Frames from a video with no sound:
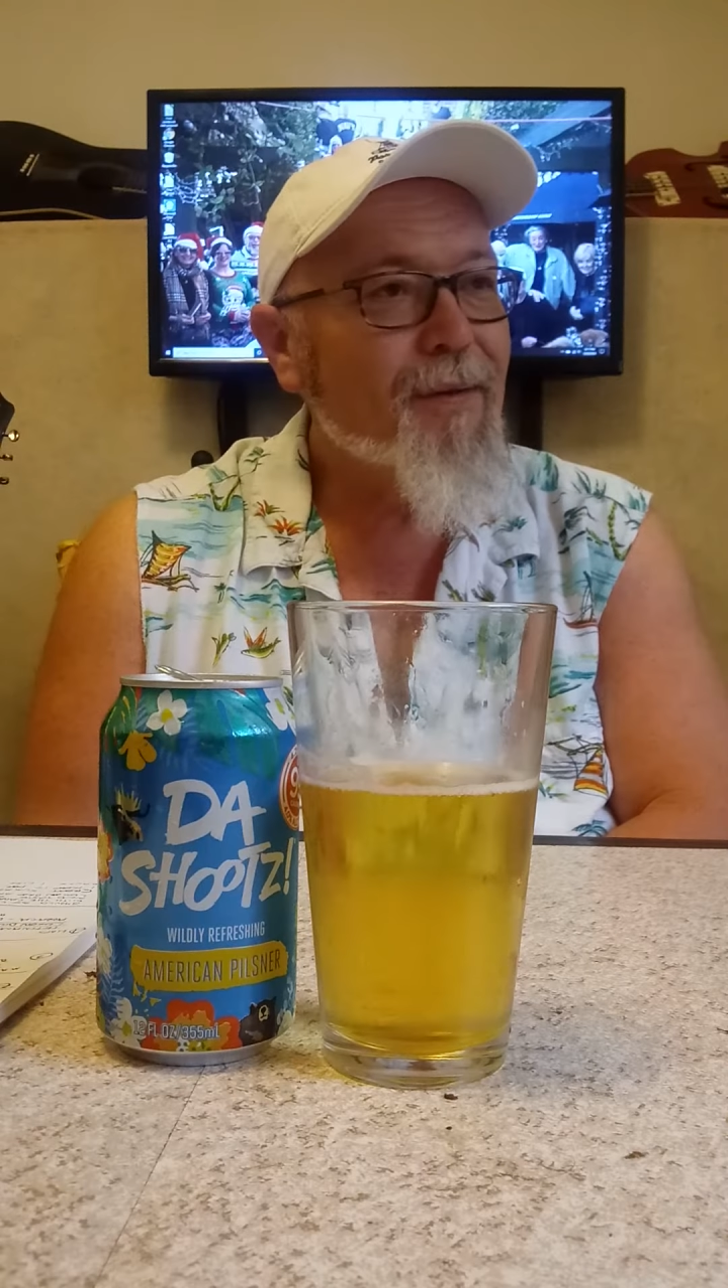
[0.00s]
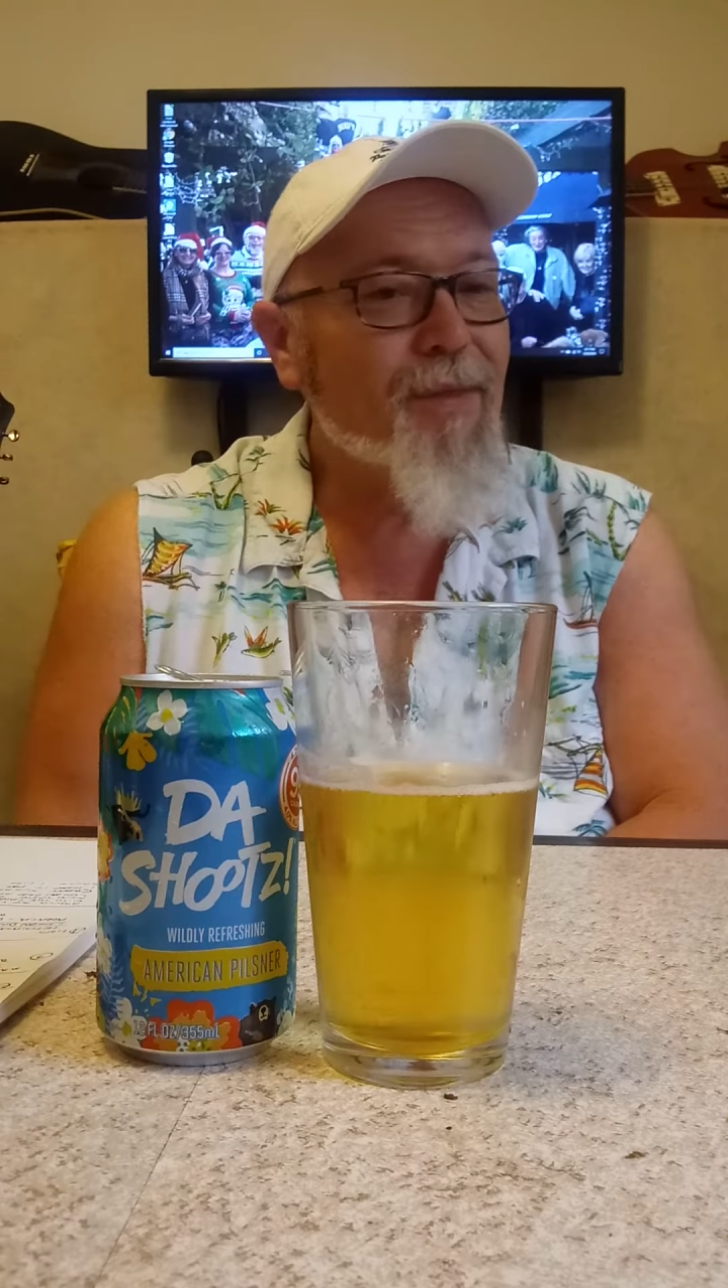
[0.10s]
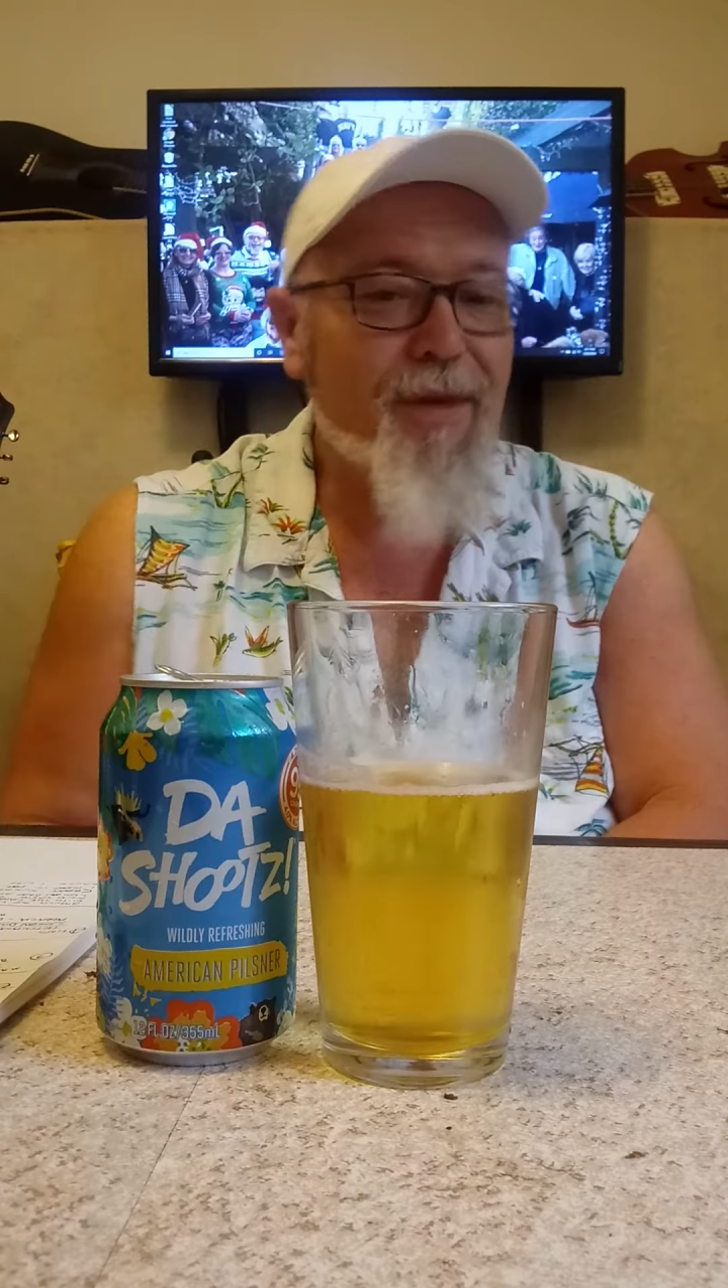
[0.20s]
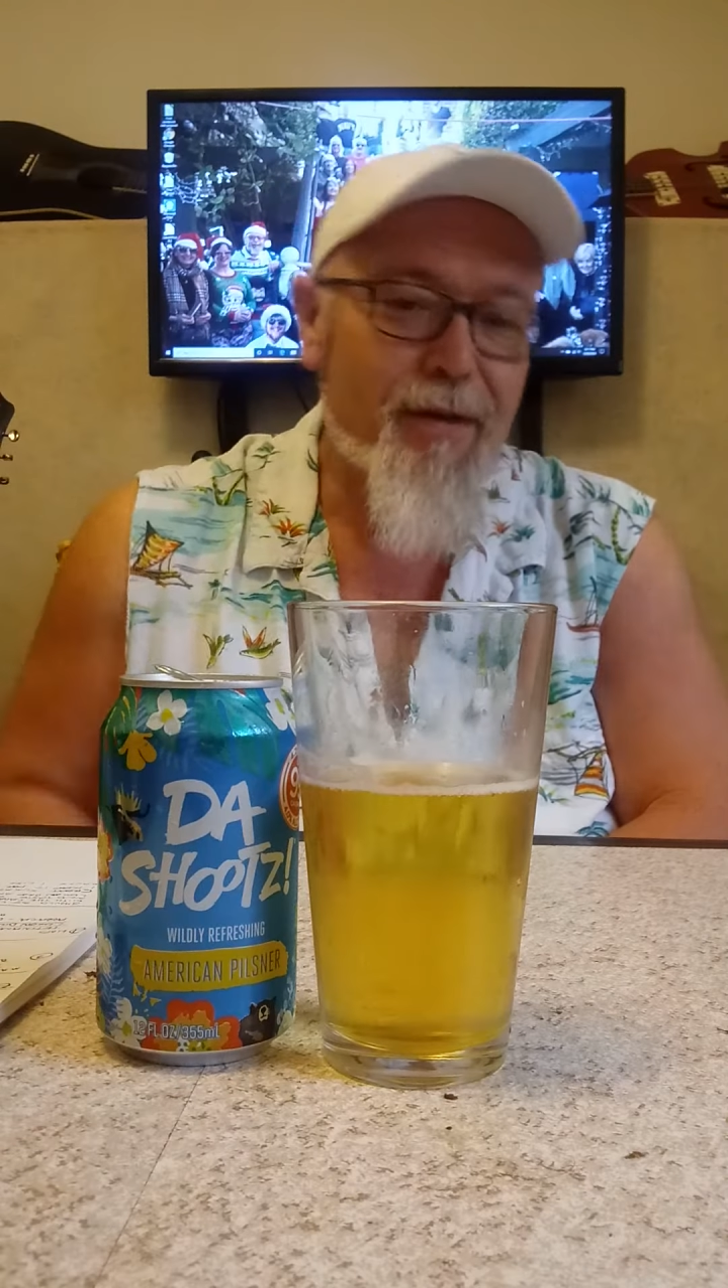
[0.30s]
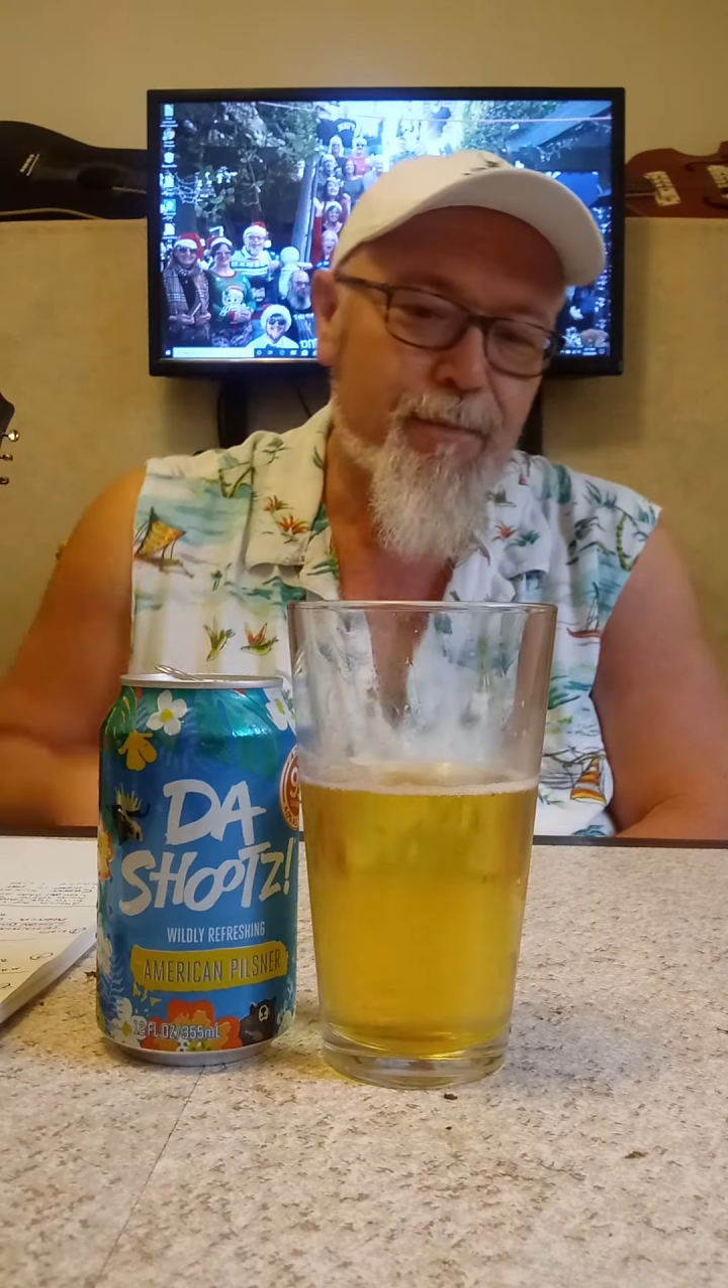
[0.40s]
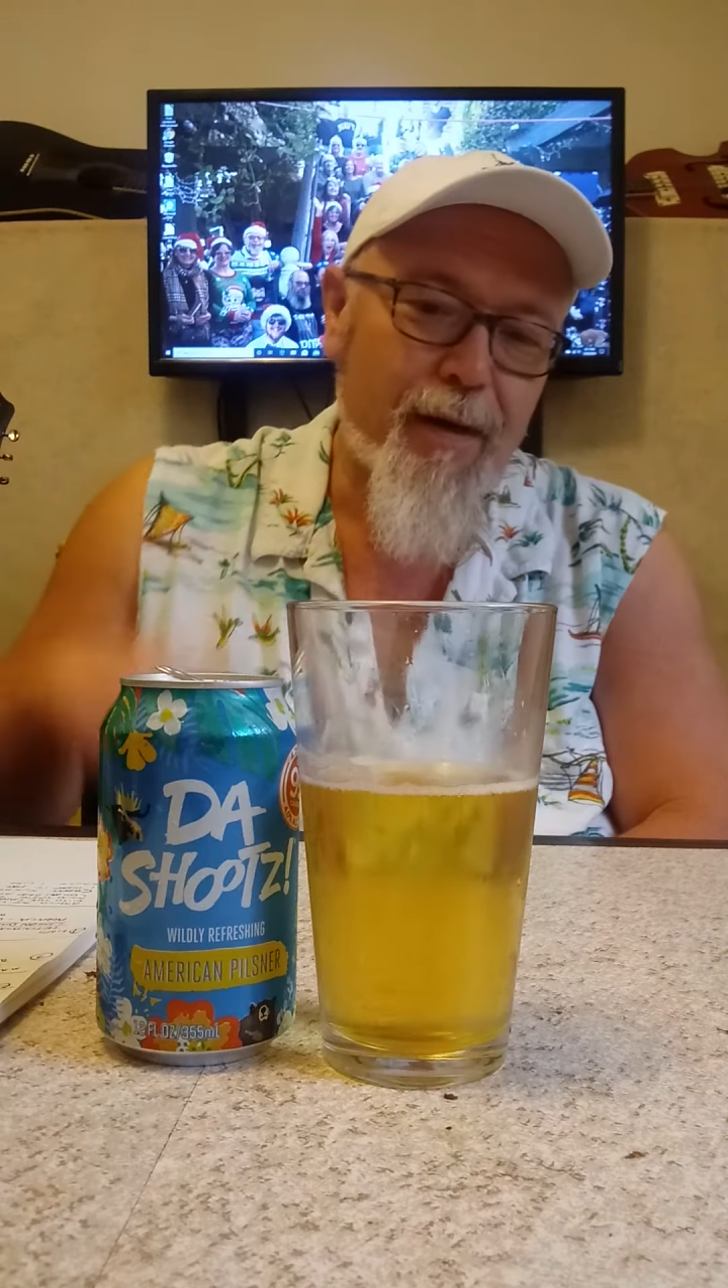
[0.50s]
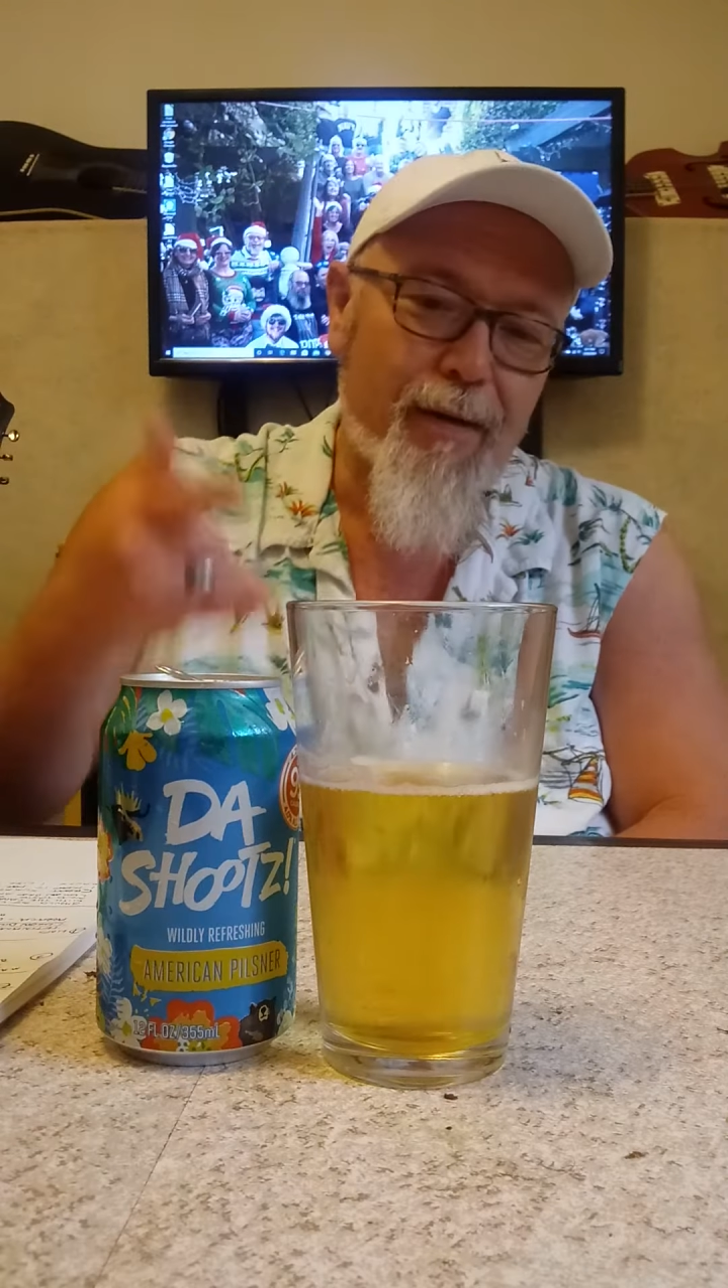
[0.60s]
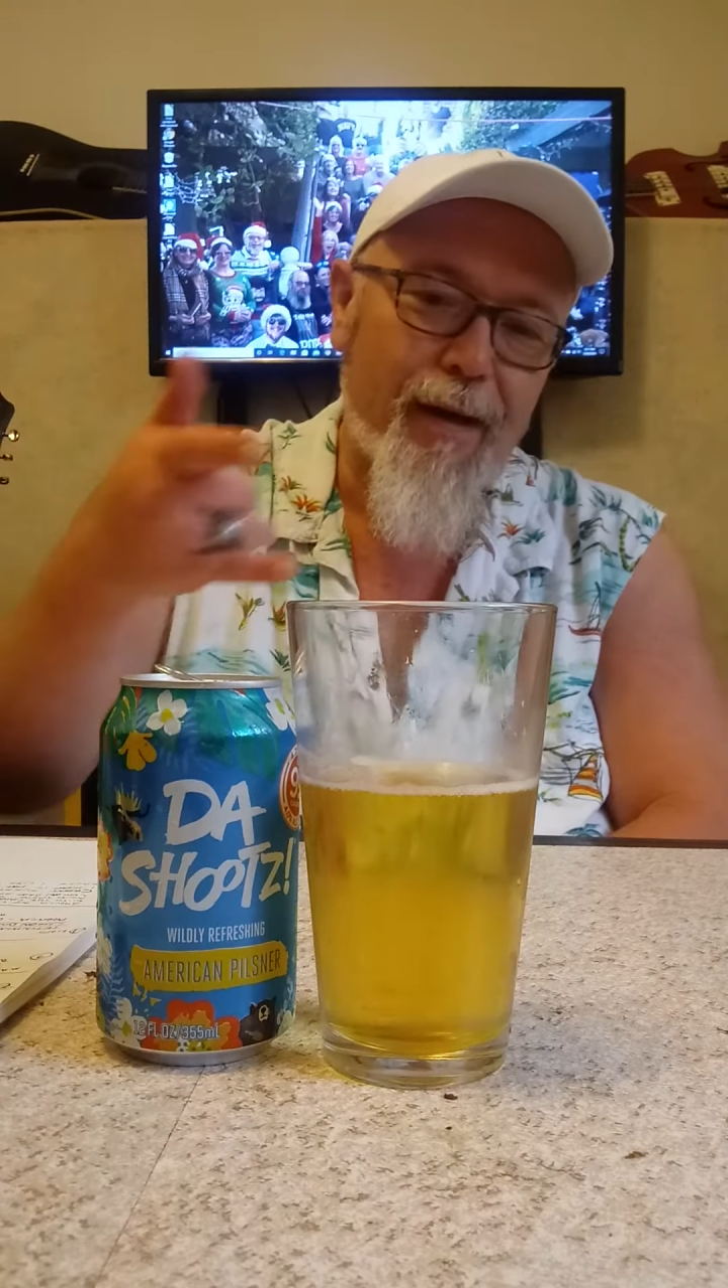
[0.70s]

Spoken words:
this beer